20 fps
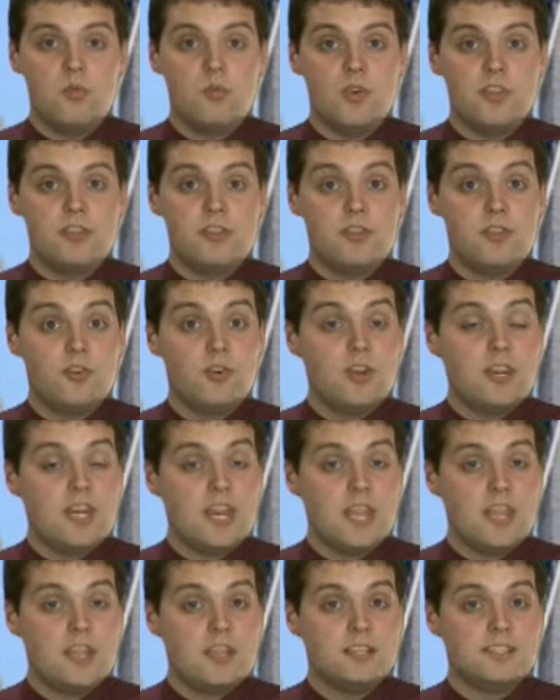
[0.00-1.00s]
with the
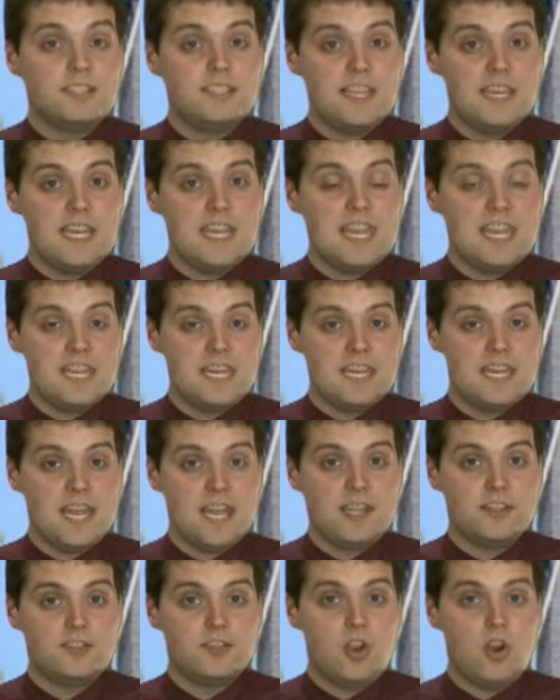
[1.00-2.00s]
30-day city
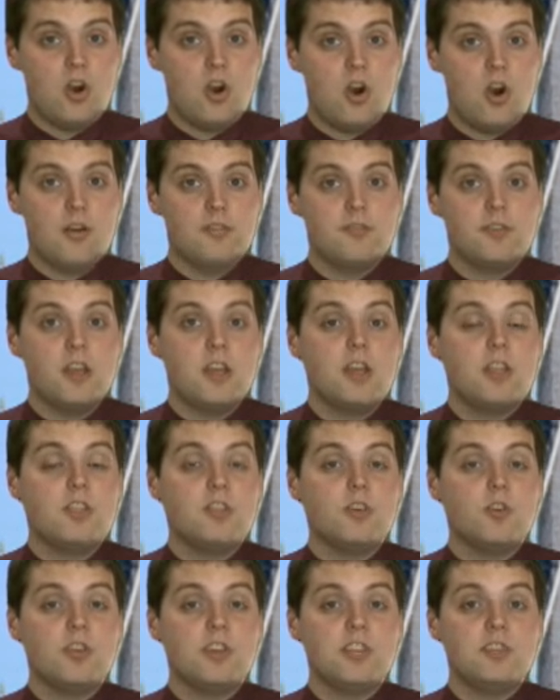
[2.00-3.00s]
index off
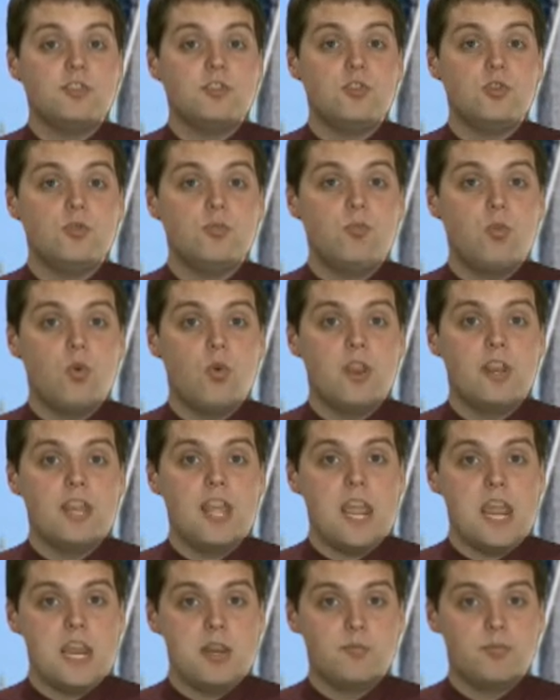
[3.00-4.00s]

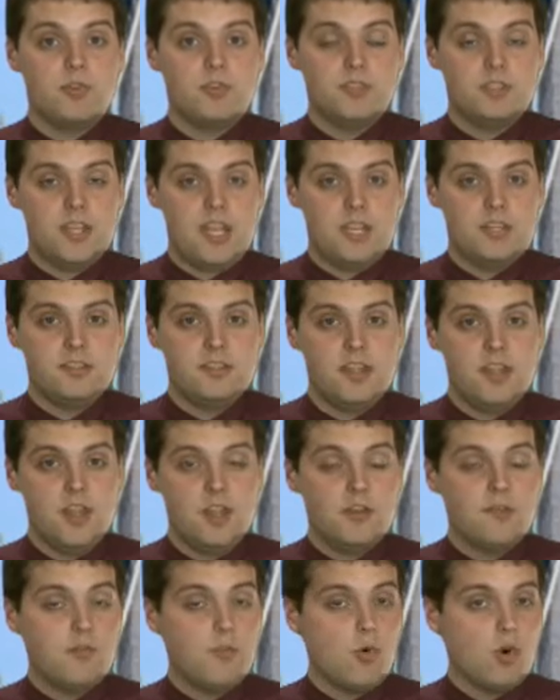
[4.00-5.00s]
32.8%.
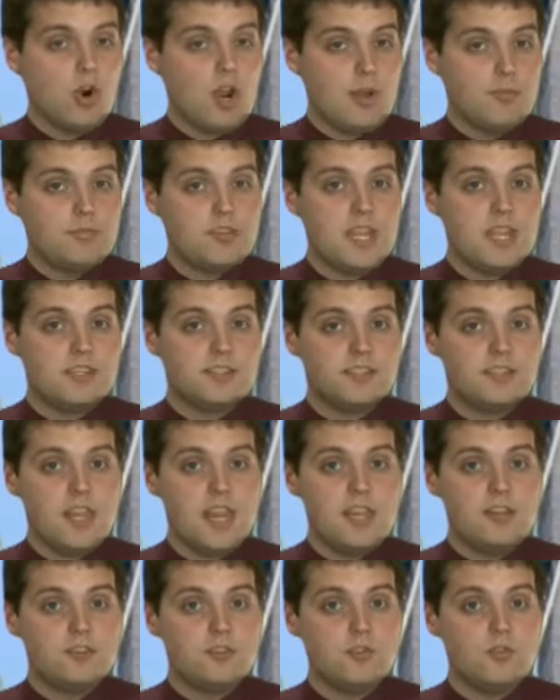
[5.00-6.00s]
For more updates,
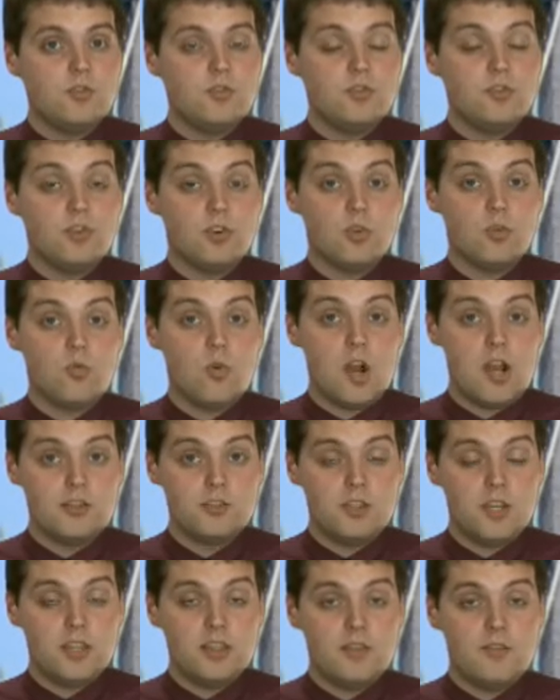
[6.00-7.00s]
stay tuned. You're
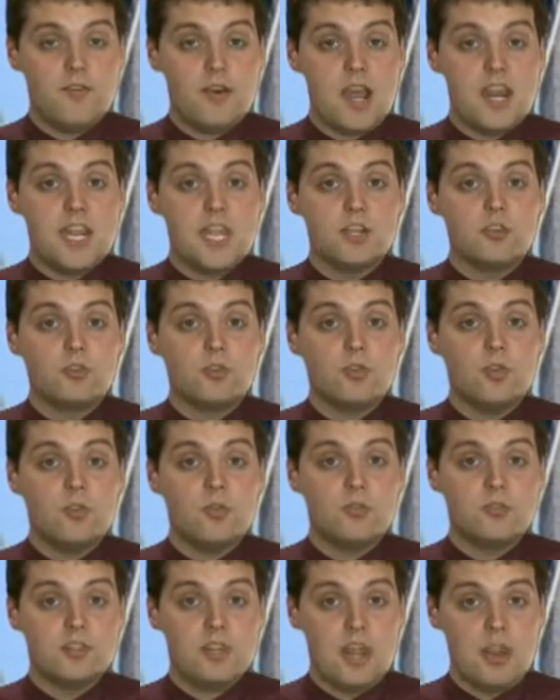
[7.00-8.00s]
watching the Financial
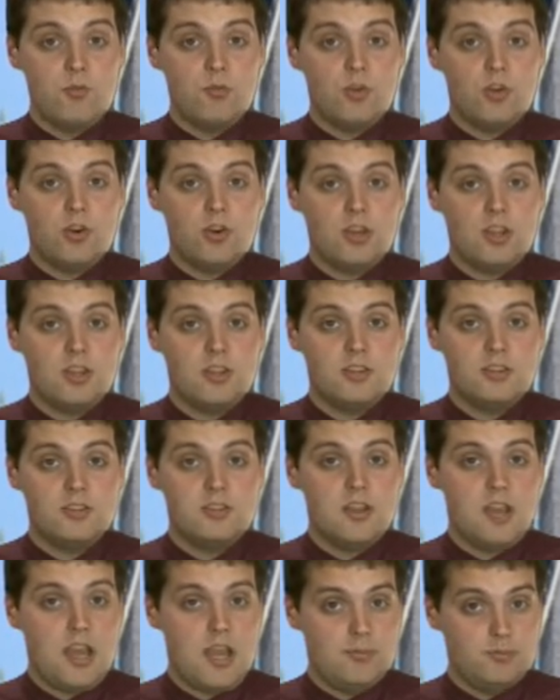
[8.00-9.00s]
News Network.
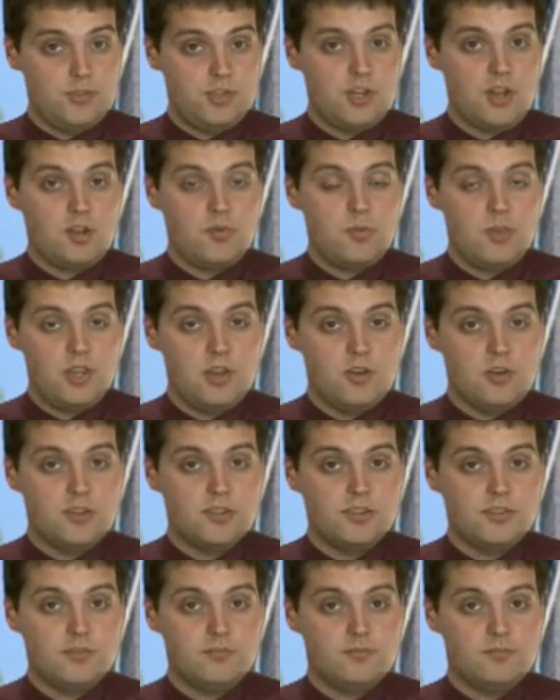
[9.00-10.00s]
I'm Chuck
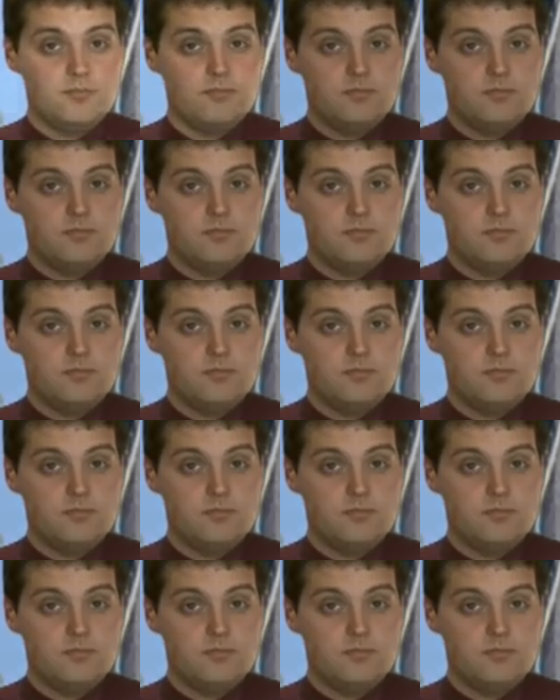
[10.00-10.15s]
Pierce.